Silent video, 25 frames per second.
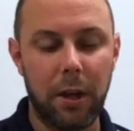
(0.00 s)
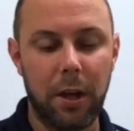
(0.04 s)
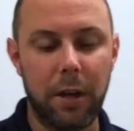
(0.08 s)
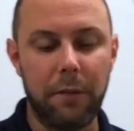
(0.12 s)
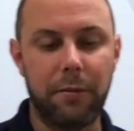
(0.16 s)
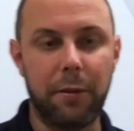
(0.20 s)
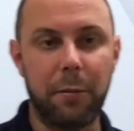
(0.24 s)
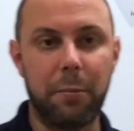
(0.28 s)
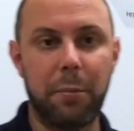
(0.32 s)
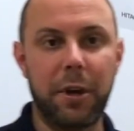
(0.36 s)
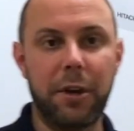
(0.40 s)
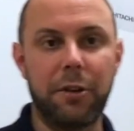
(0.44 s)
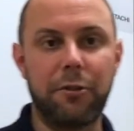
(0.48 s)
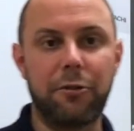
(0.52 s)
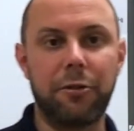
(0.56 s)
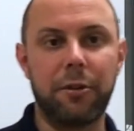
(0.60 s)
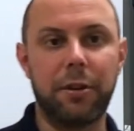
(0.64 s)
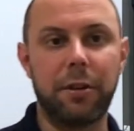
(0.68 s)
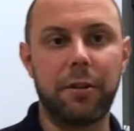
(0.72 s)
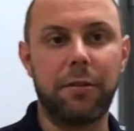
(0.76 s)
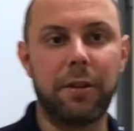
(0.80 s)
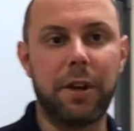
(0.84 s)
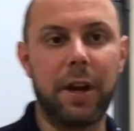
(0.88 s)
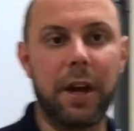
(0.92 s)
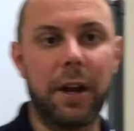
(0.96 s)
If the patient
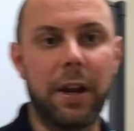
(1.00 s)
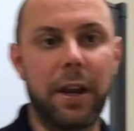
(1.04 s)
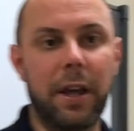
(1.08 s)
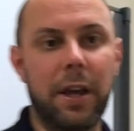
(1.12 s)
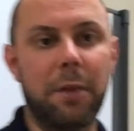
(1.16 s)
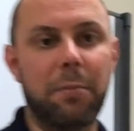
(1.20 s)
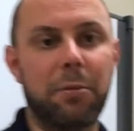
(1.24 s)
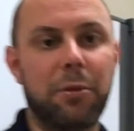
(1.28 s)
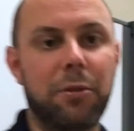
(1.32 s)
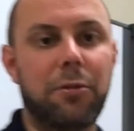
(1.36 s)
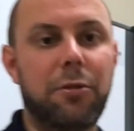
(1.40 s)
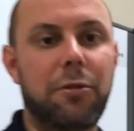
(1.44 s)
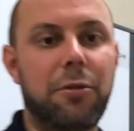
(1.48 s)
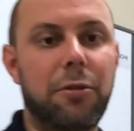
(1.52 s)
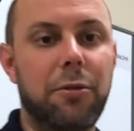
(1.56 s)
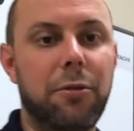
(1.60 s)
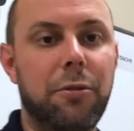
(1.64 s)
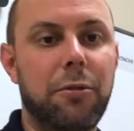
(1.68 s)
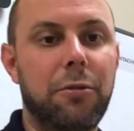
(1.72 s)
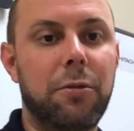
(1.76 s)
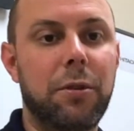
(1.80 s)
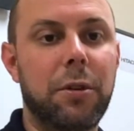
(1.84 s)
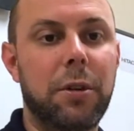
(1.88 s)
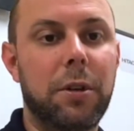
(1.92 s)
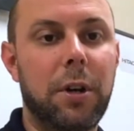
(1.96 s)
is not able
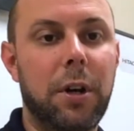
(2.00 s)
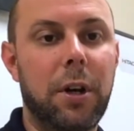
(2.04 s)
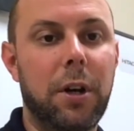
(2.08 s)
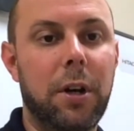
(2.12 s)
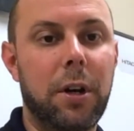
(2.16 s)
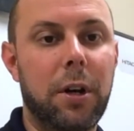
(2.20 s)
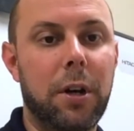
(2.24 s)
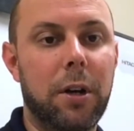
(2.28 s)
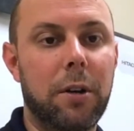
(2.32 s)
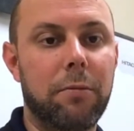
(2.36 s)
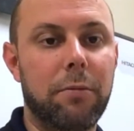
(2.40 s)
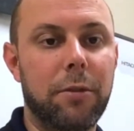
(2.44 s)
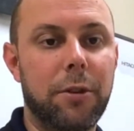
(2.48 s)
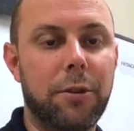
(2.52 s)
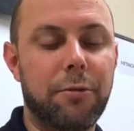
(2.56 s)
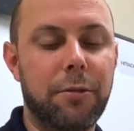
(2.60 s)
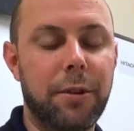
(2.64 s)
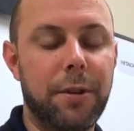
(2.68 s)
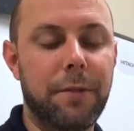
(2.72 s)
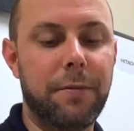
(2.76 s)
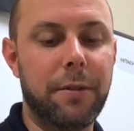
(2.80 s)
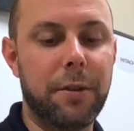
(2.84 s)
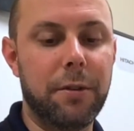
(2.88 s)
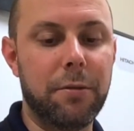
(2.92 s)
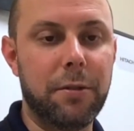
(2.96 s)
to
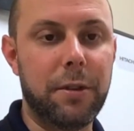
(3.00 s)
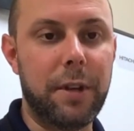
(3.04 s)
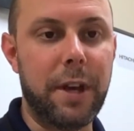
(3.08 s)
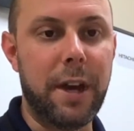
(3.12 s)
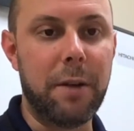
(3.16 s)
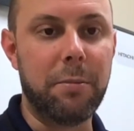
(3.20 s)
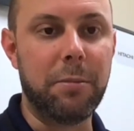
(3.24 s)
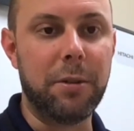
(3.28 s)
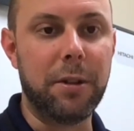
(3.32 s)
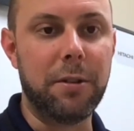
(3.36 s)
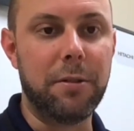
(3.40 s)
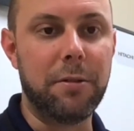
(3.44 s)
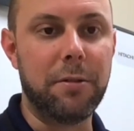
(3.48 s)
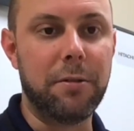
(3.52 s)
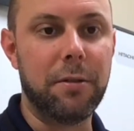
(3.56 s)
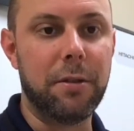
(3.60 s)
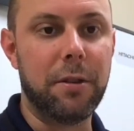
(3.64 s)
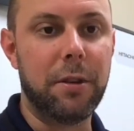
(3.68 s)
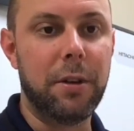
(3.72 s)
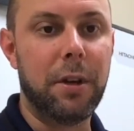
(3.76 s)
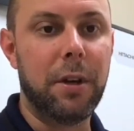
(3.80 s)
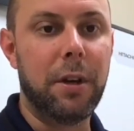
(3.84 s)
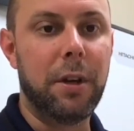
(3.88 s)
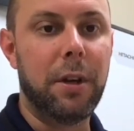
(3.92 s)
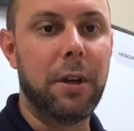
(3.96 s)
retrieve those tablets,
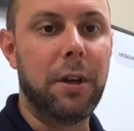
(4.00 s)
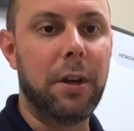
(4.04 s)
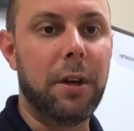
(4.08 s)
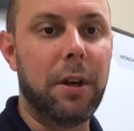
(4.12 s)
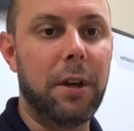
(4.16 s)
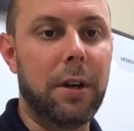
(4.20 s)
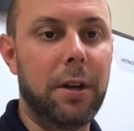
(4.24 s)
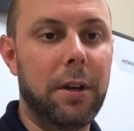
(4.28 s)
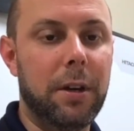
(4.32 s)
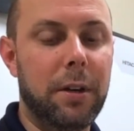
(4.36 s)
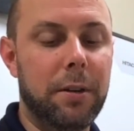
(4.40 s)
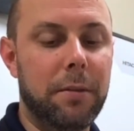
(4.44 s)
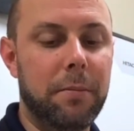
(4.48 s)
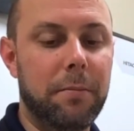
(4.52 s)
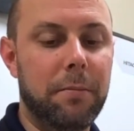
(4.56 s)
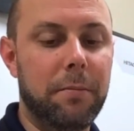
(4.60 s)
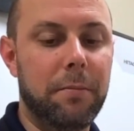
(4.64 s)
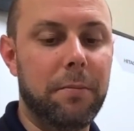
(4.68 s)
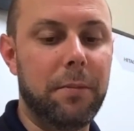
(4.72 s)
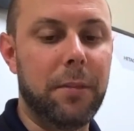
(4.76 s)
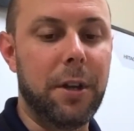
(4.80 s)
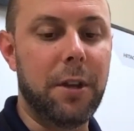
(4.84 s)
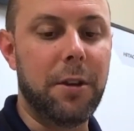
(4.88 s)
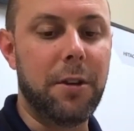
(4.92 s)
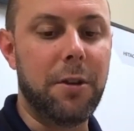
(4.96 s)

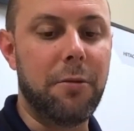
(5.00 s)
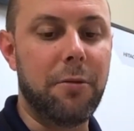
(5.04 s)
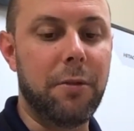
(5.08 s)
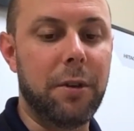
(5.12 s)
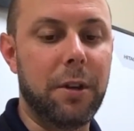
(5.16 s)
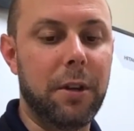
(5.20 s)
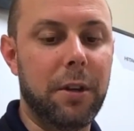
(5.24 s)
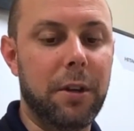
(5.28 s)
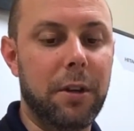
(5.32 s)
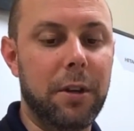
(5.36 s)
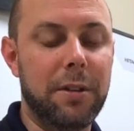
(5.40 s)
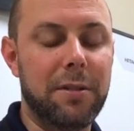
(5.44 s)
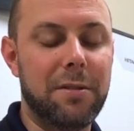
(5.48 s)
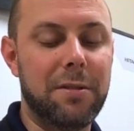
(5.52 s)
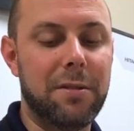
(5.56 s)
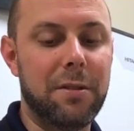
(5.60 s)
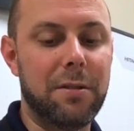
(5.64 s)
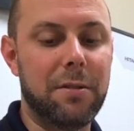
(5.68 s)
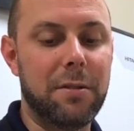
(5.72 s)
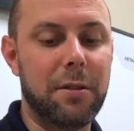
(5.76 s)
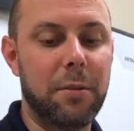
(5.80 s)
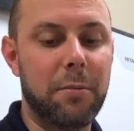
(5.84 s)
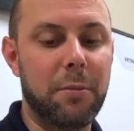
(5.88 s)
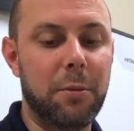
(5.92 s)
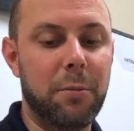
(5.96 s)
then you can
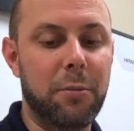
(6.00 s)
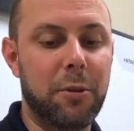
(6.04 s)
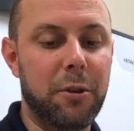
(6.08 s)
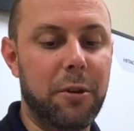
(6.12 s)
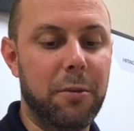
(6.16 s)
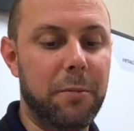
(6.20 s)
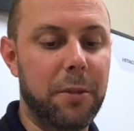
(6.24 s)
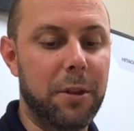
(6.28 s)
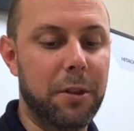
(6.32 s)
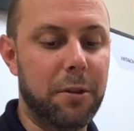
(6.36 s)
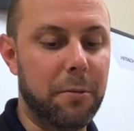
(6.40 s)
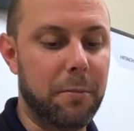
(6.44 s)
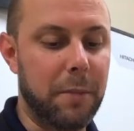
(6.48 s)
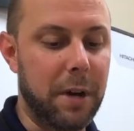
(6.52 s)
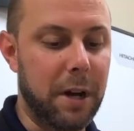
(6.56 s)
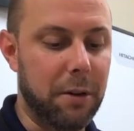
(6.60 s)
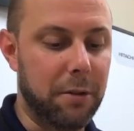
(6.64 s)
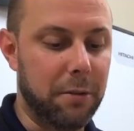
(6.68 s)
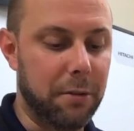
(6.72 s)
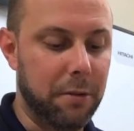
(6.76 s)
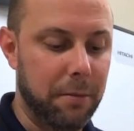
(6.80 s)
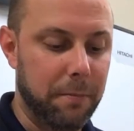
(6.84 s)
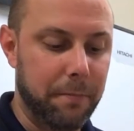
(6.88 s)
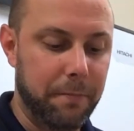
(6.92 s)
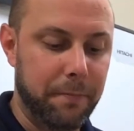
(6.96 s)
assist them and put them in their
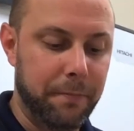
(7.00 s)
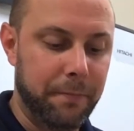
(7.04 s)
mouth.